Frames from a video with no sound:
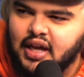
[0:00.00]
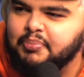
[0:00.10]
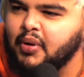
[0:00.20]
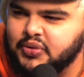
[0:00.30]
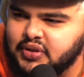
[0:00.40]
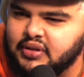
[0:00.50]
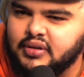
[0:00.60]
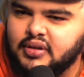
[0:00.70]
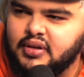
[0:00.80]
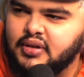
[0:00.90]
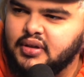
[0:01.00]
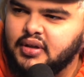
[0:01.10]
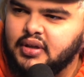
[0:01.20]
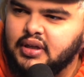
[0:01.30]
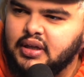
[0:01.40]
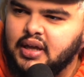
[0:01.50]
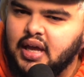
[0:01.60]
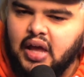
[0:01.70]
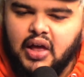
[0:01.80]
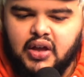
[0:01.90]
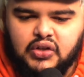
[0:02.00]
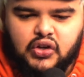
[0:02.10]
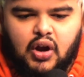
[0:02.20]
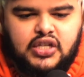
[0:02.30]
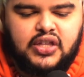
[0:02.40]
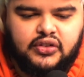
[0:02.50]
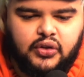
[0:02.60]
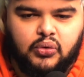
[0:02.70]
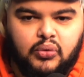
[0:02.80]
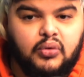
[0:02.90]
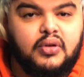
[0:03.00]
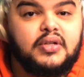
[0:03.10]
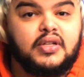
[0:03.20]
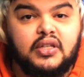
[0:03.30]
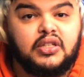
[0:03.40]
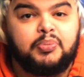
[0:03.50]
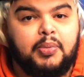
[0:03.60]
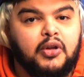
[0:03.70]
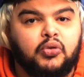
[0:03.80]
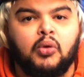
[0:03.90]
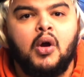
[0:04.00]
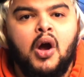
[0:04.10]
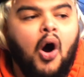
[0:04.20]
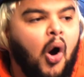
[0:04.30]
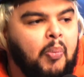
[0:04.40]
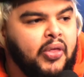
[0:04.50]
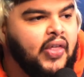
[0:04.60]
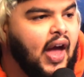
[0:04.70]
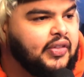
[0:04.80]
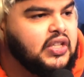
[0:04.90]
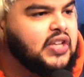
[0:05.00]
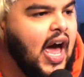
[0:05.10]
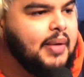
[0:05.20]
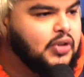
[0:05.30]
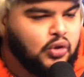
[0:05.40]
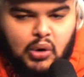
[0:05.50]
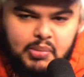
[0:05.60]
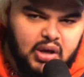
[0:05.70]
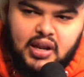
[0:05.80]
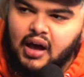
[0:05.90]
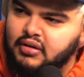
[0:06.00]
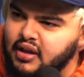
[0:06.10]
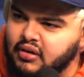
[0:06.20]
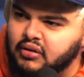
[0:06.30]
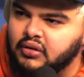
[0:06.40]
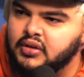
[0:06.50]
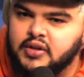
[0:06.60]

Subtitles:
Nick Bosa. And here's the crazy thing, too. Because the people on Twitter, oh, but then they had to sign him to a $20 million deal.